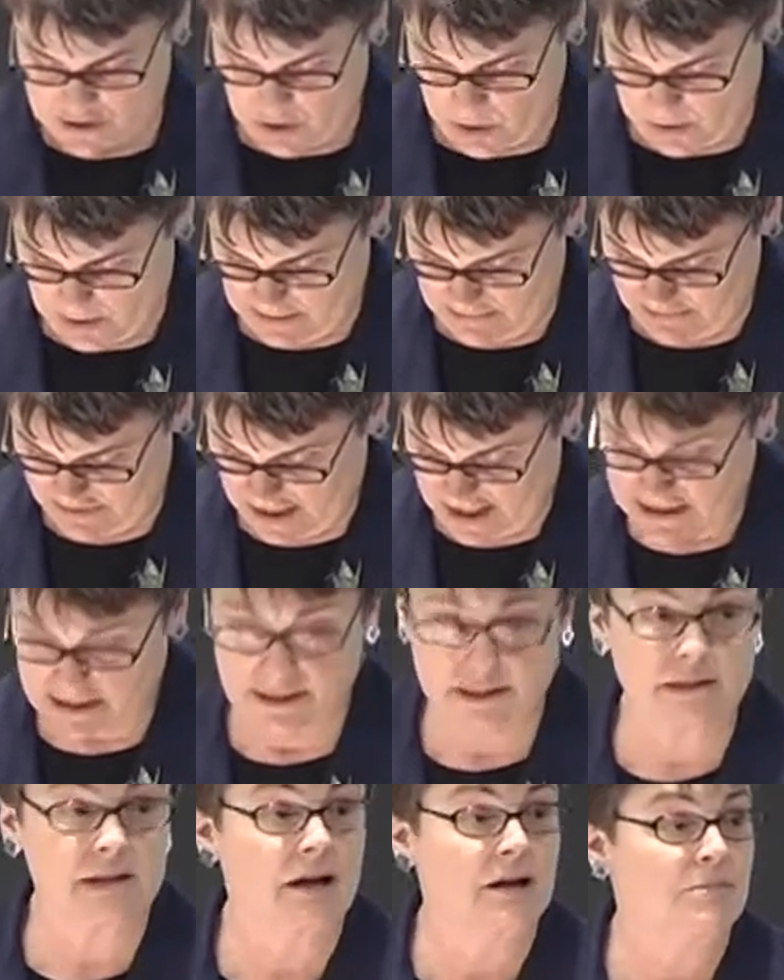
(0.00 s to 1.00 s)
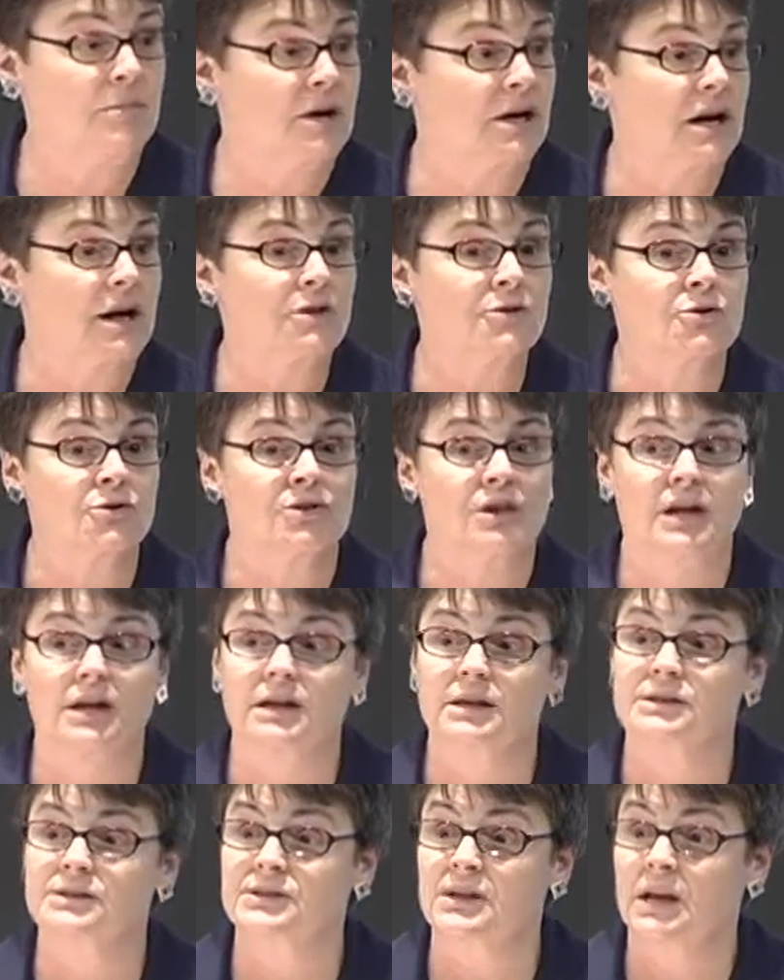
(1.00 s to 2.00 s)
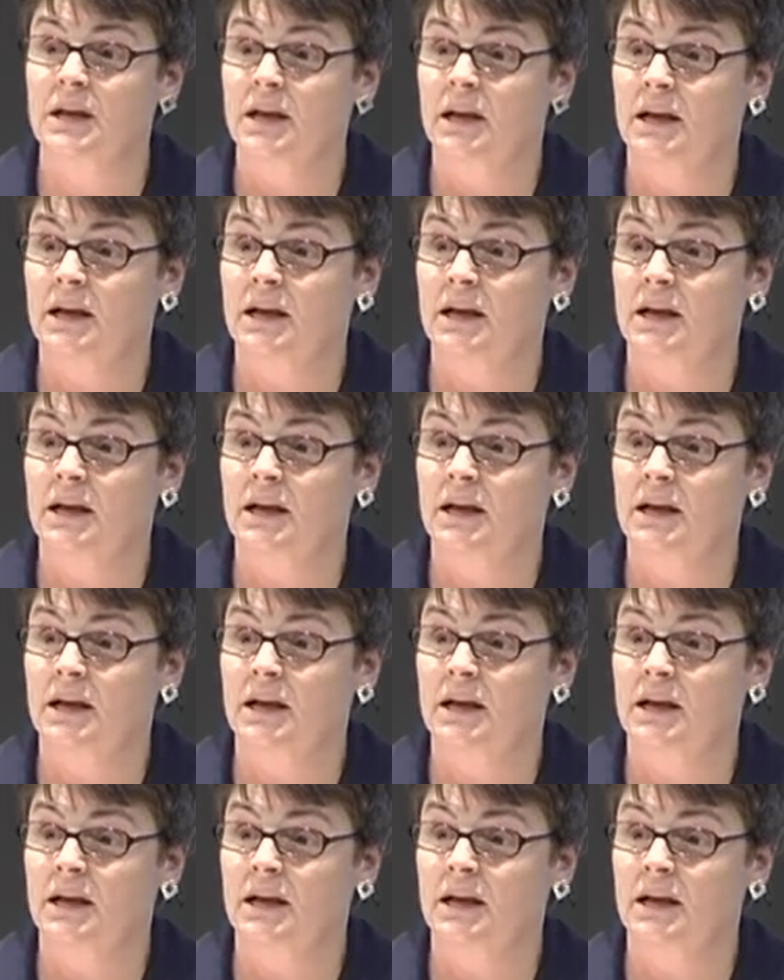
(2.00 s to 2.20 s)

are reflected, among other things,